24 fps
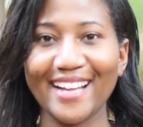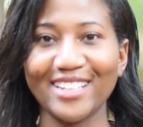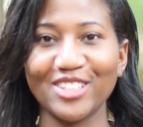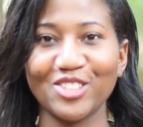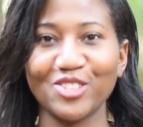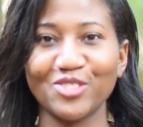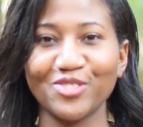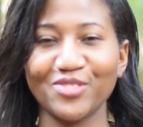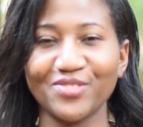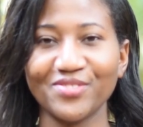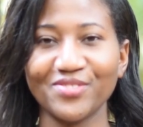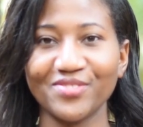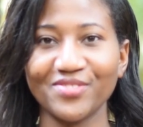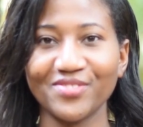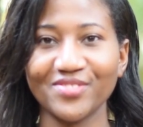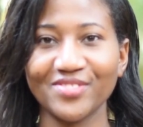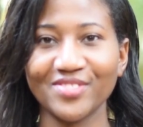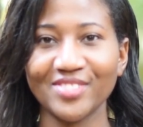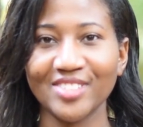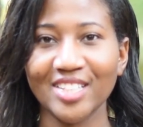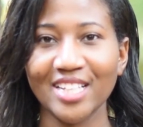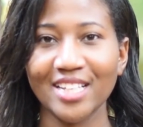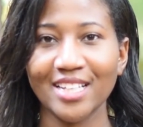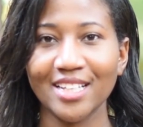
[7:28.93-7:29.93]
I don't
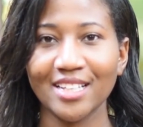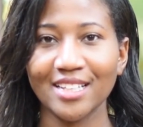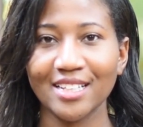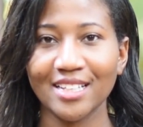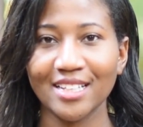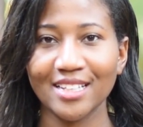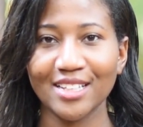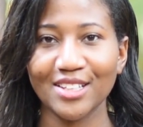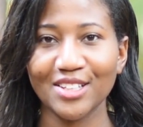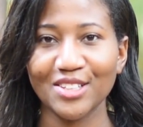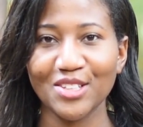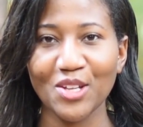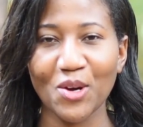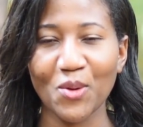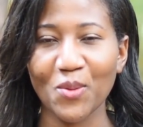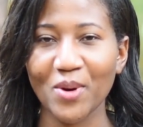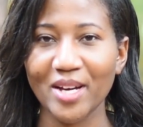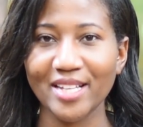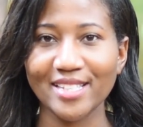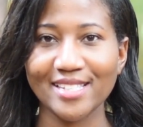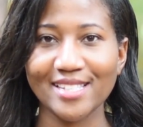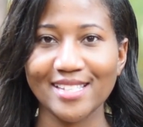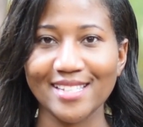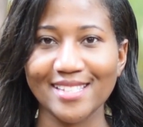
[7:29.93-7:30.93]
know
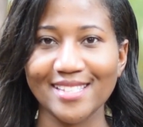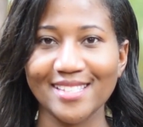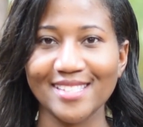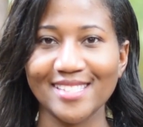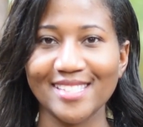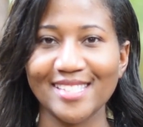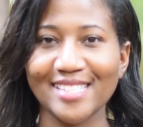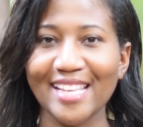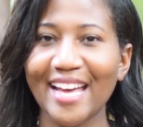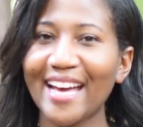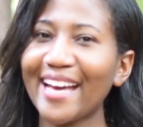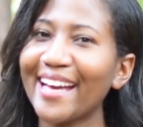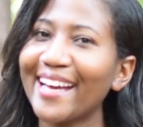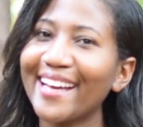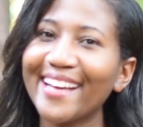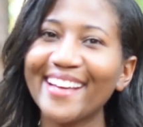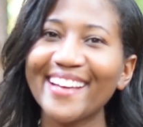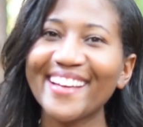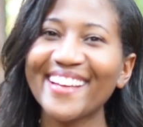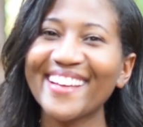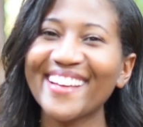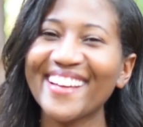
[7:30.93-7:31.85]
what to say.